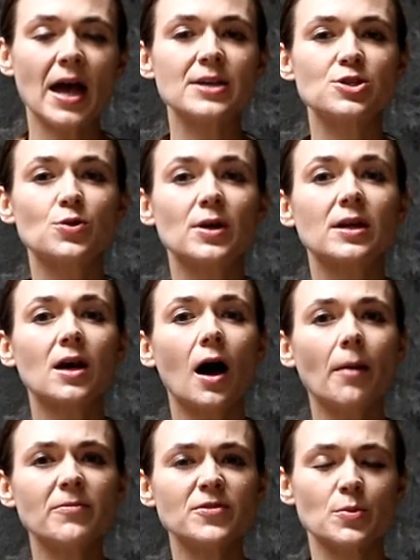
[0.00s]
As you get
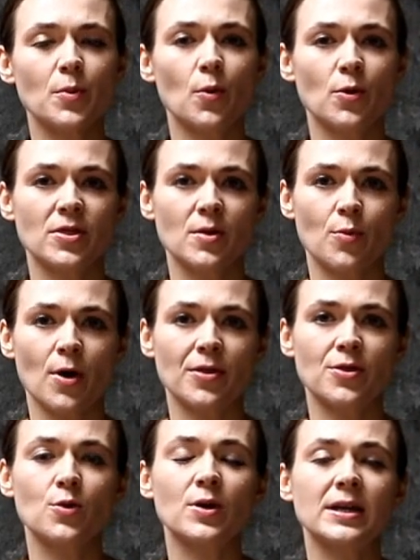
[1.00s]
comfortable with the
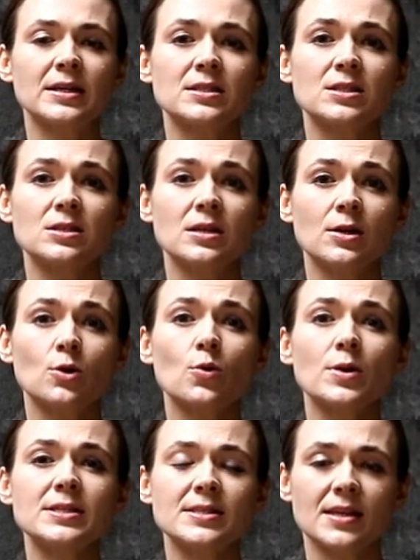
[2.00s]
breath, you can ex-
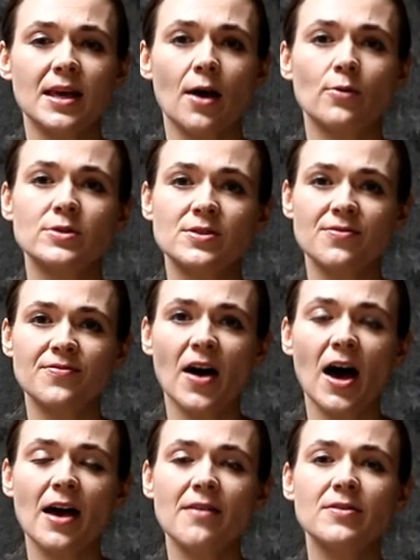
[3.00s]
increase the count to
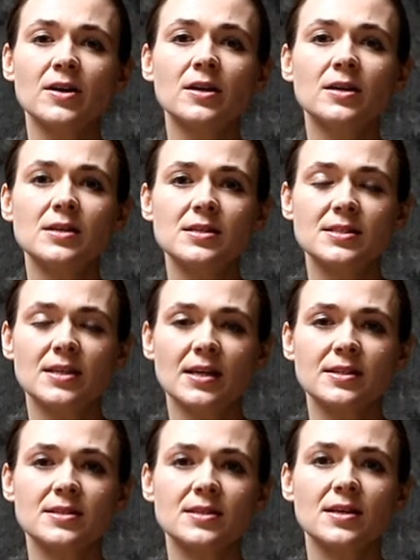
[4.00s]
five,
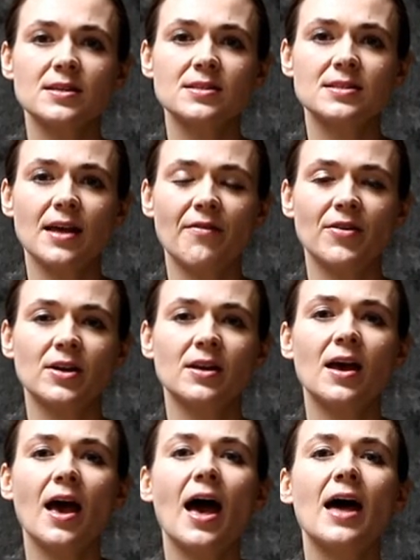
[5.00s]
six, seven,
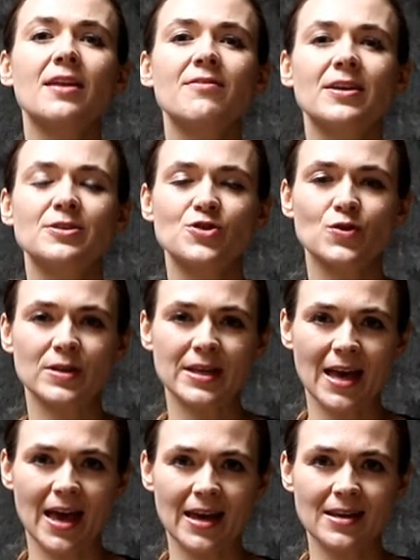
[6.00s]
and
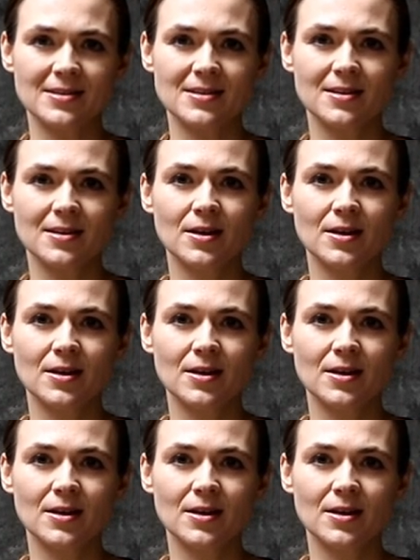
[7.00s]
eventually eight.